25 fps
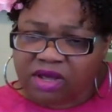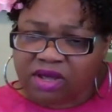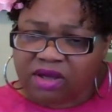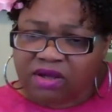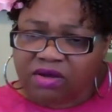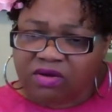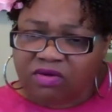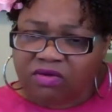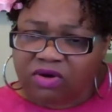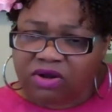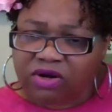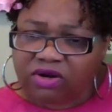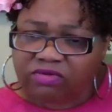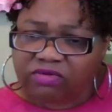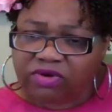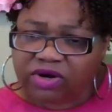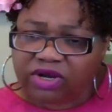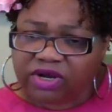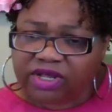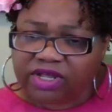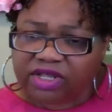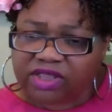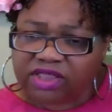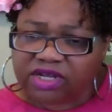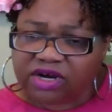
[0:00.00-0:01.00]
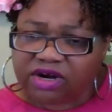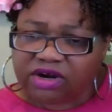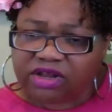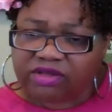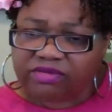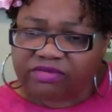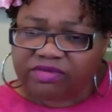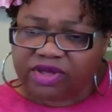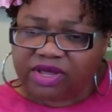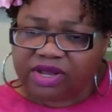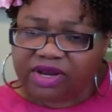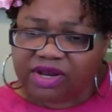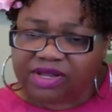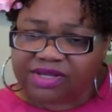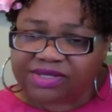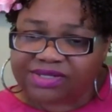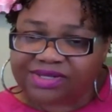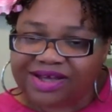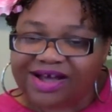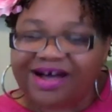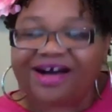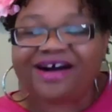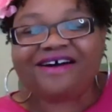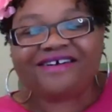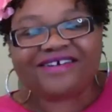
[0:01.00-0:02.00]
Going to work in 30 minutes.
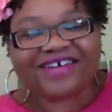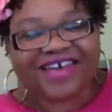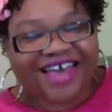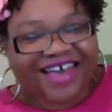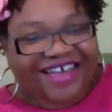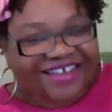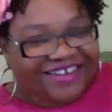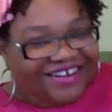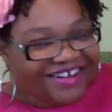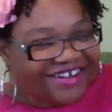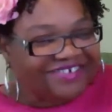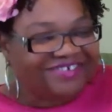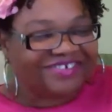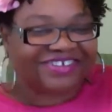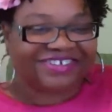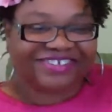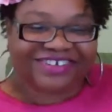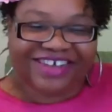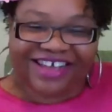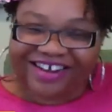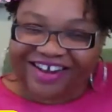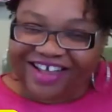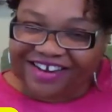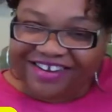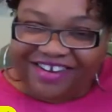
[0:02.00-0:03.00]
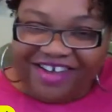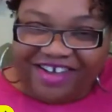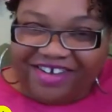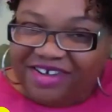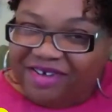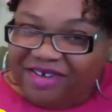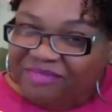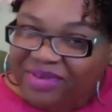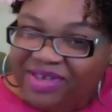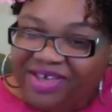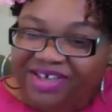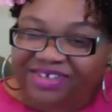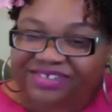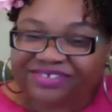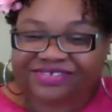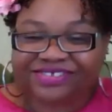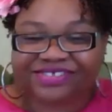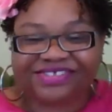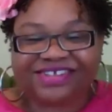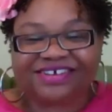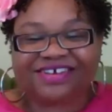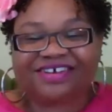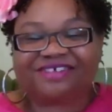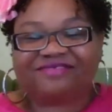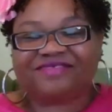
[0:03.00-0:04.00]
Okay, Notary John. I know the bills
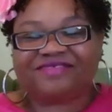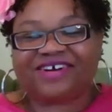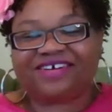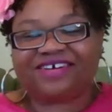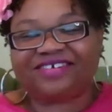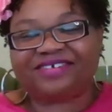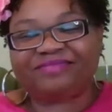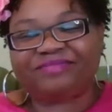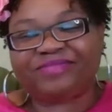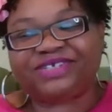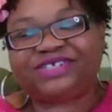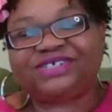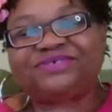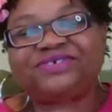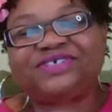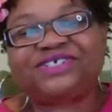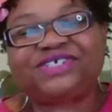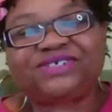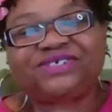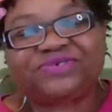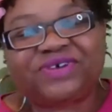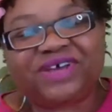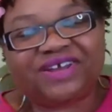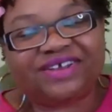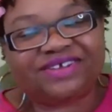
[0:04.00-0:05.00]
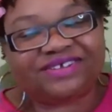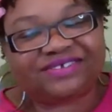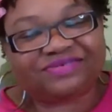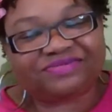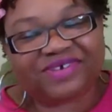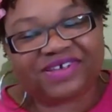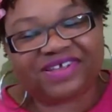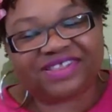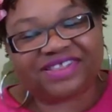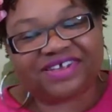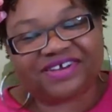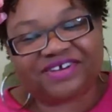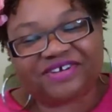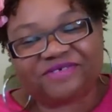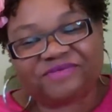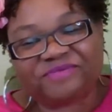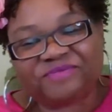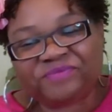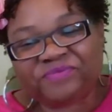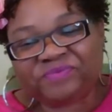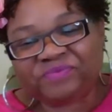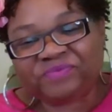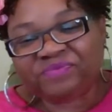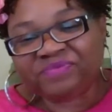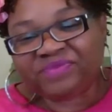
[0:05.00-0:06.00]
are still rolling, but you enjoy this week though.
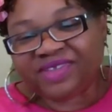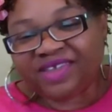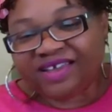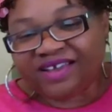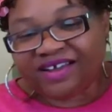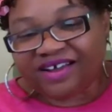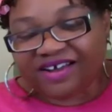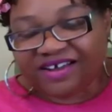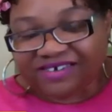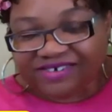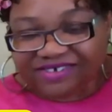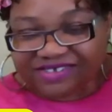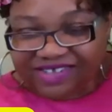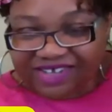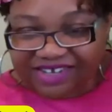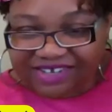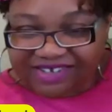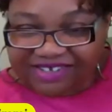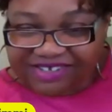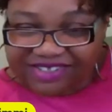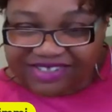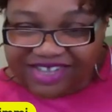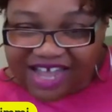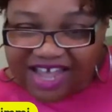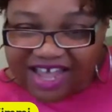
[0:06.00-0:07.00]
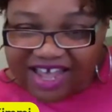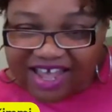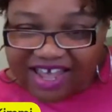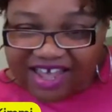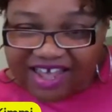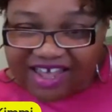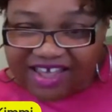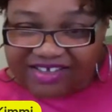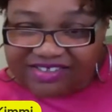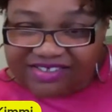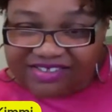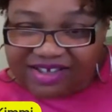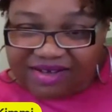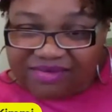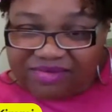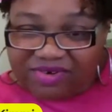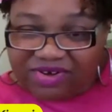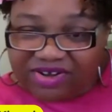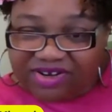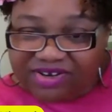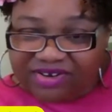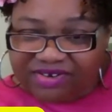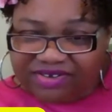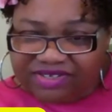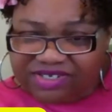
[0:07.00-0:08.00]
Oh says thanks. I'm
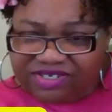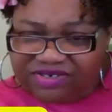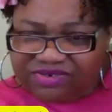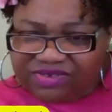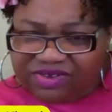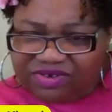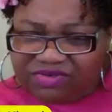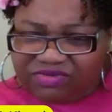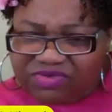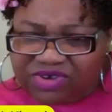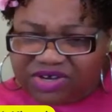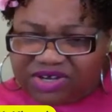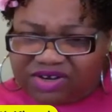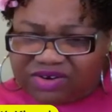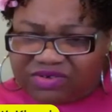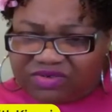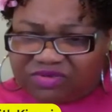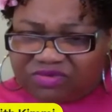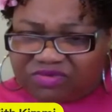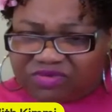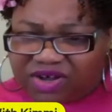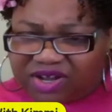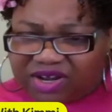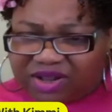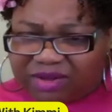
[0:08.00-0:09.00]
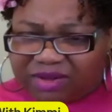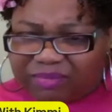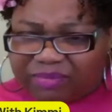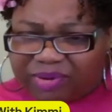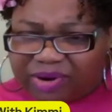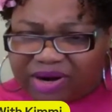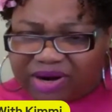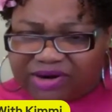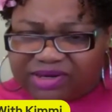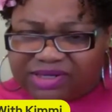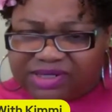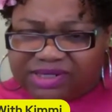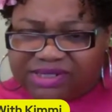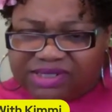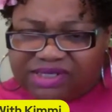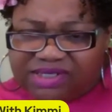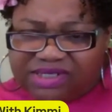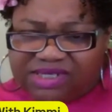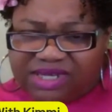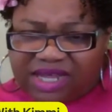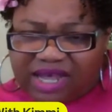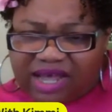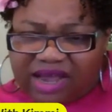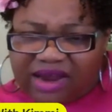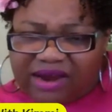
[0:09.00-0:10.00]
going to do the one to one in
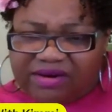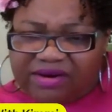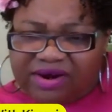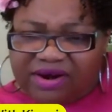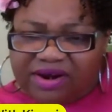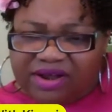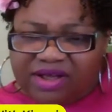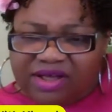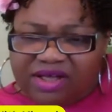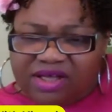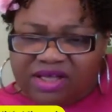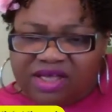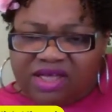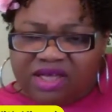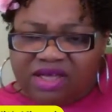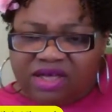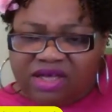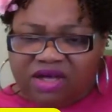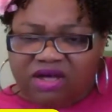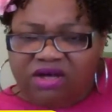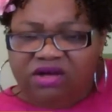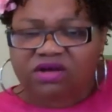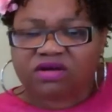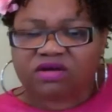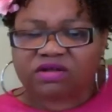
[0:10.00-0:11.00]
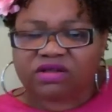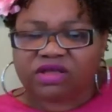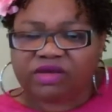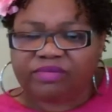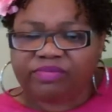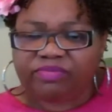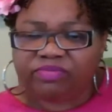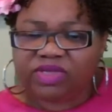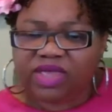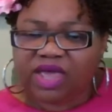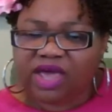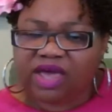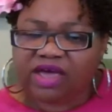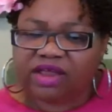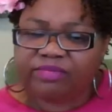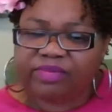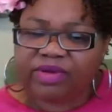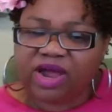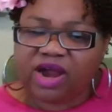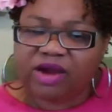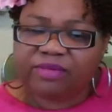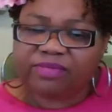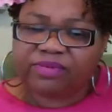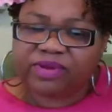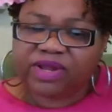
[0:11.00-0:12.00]
person, Tara. Cool. It, yeah, it'd
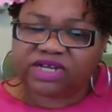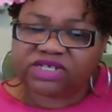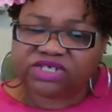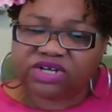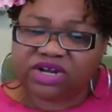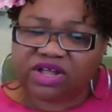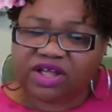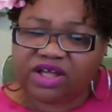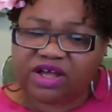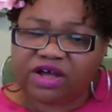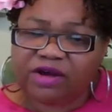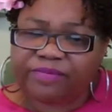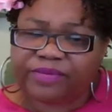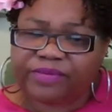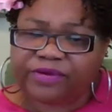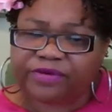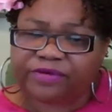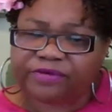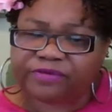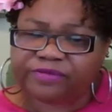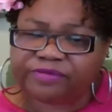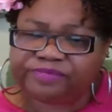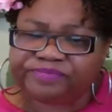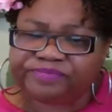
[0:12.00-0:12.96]
be our pleasure to help you.